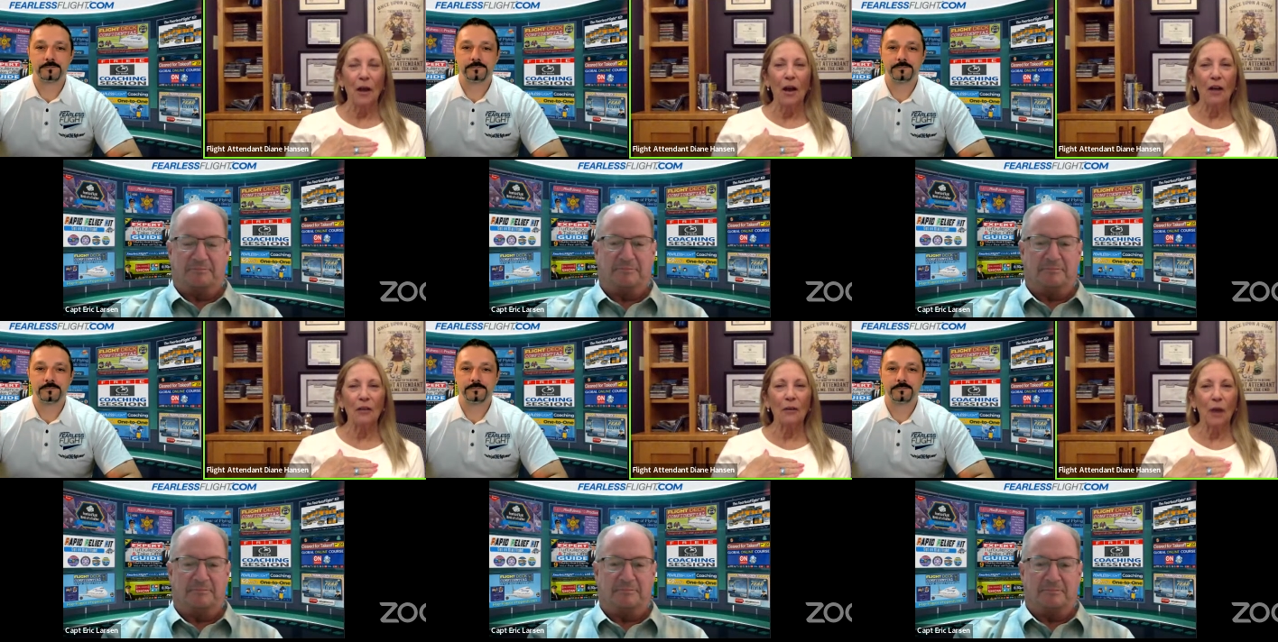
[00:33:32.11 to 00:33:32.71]

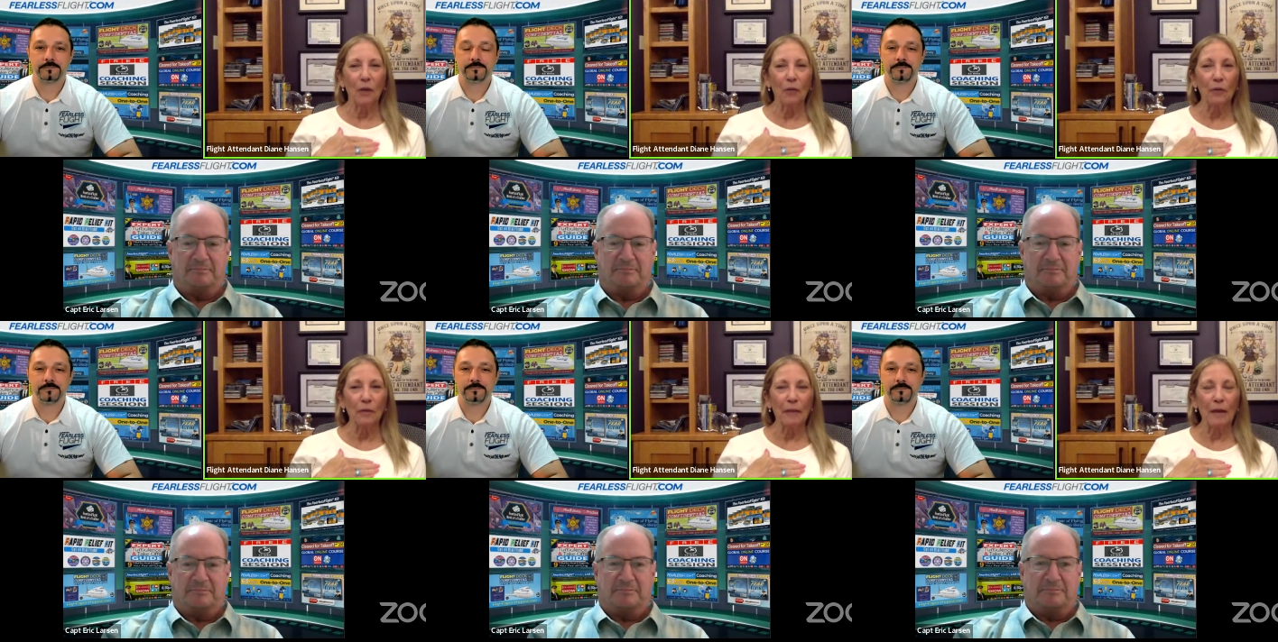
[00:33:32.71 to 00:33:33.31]
Speaker 1: are are
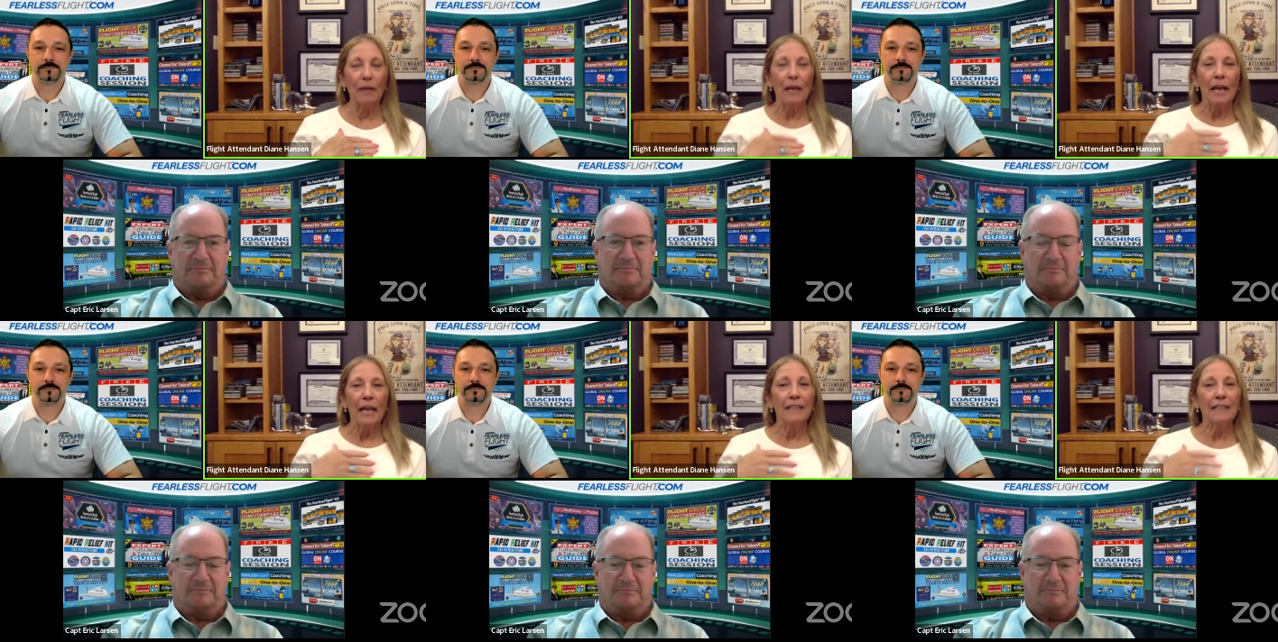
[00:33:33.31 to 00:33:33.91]
worried about
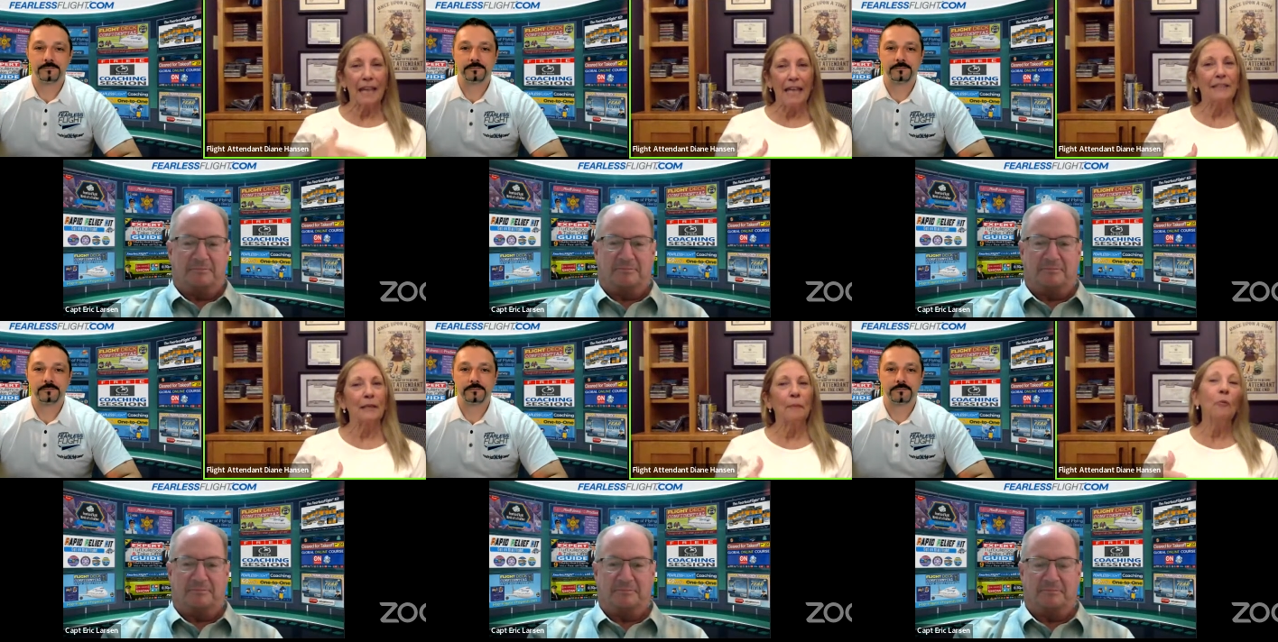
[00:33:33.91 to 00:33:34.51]
is at
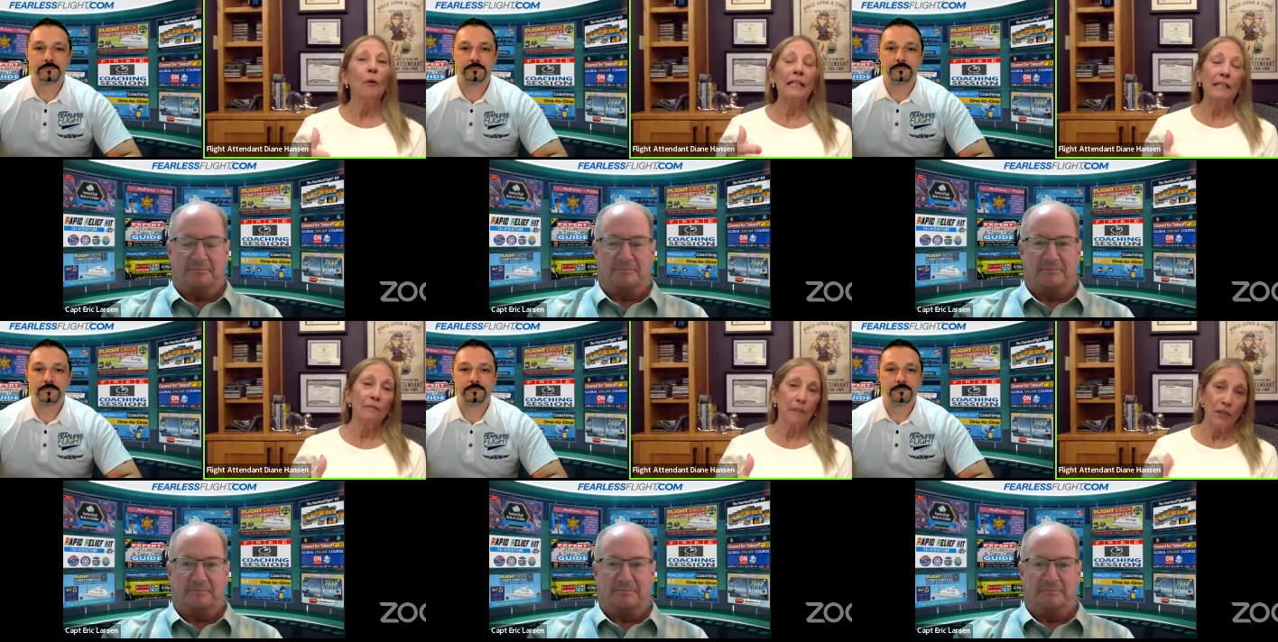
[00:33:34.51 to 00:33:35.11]
some point
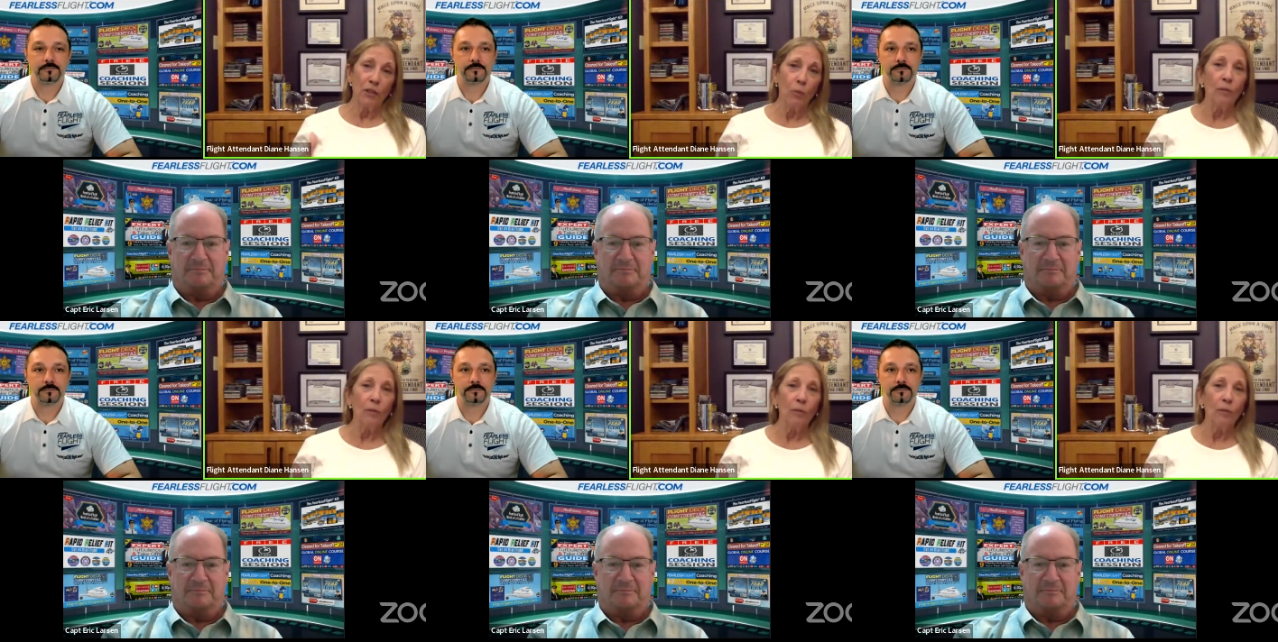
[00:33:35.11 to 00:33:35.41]
if they do